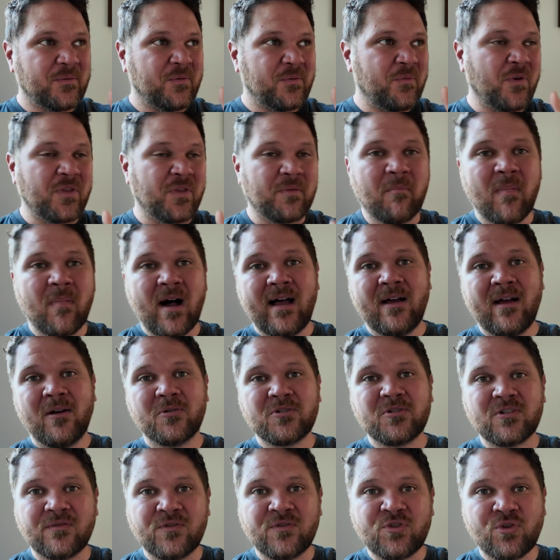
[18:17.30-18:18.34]
with
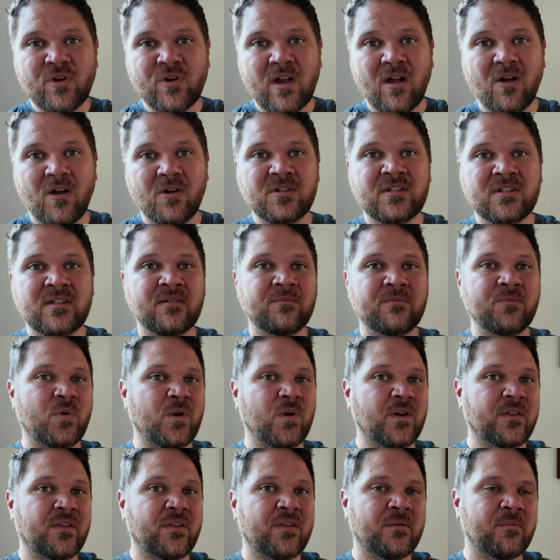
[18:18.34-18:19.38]
miles of trails
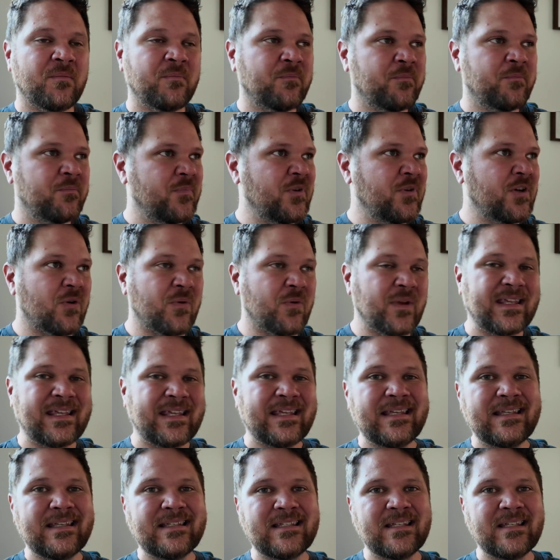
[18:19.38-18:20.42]
with
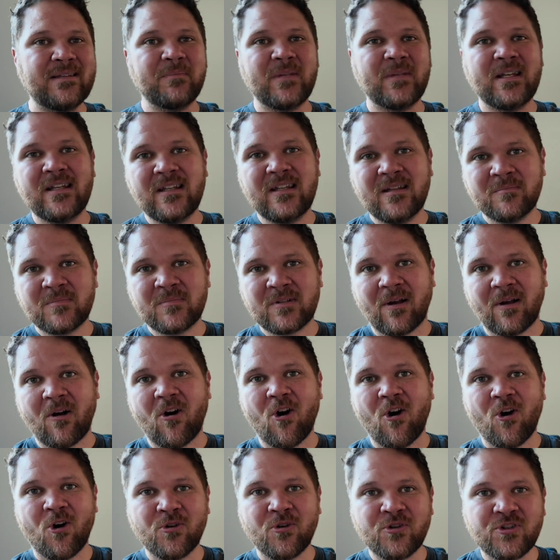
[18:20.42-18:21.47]
easy, medium to
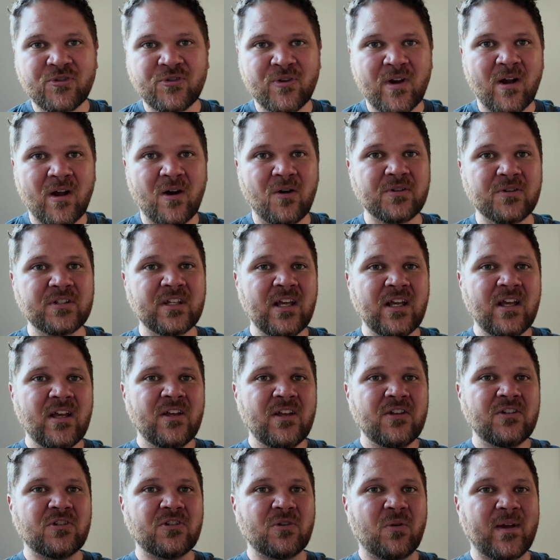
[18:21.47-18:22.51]
hard trails.
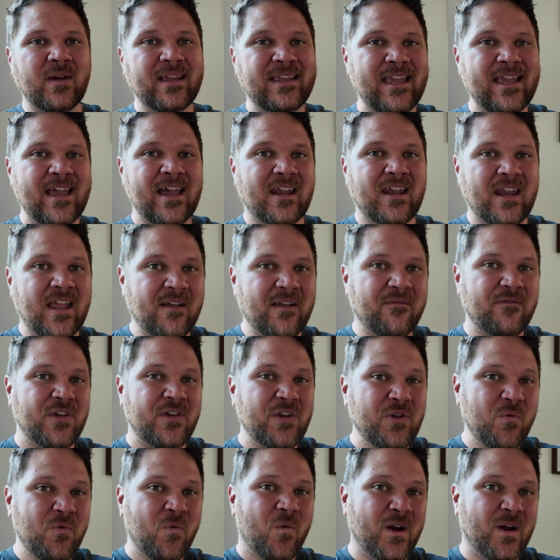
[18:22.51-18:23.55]
So again, if
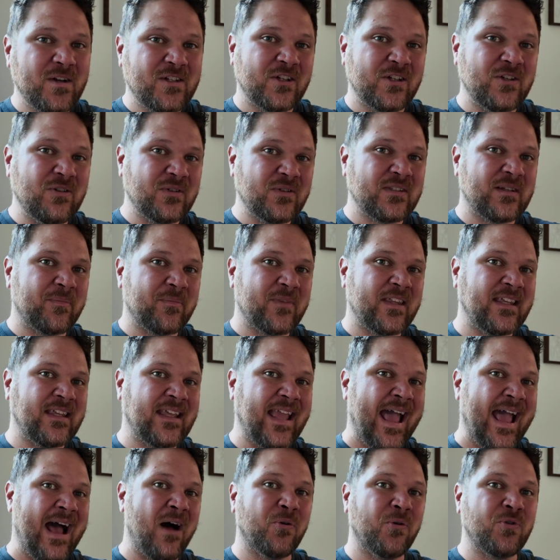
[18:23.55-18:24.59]
you want to do
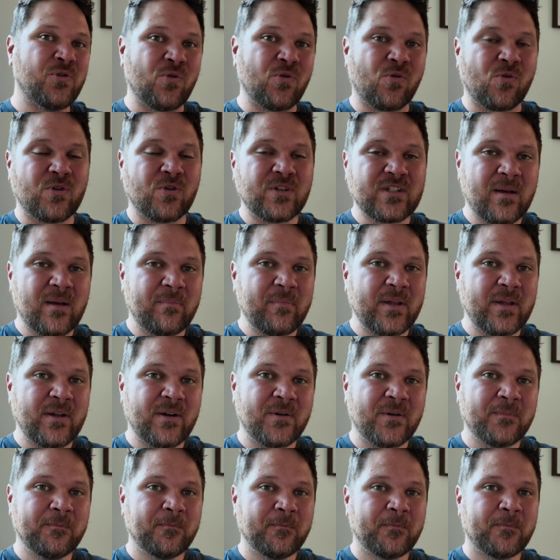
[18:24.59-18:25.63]
something outdoors up
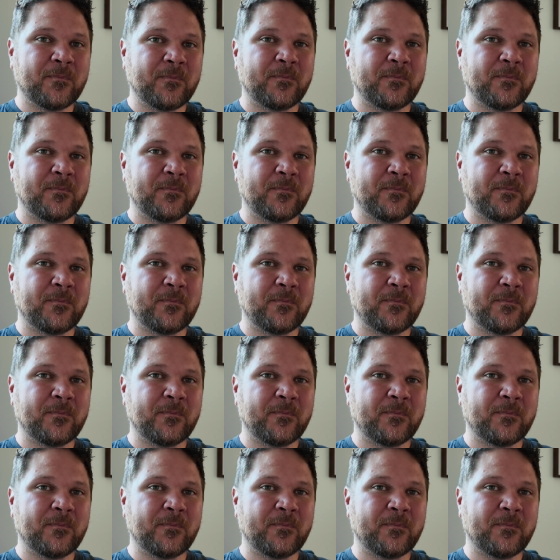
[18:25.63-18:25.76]
here,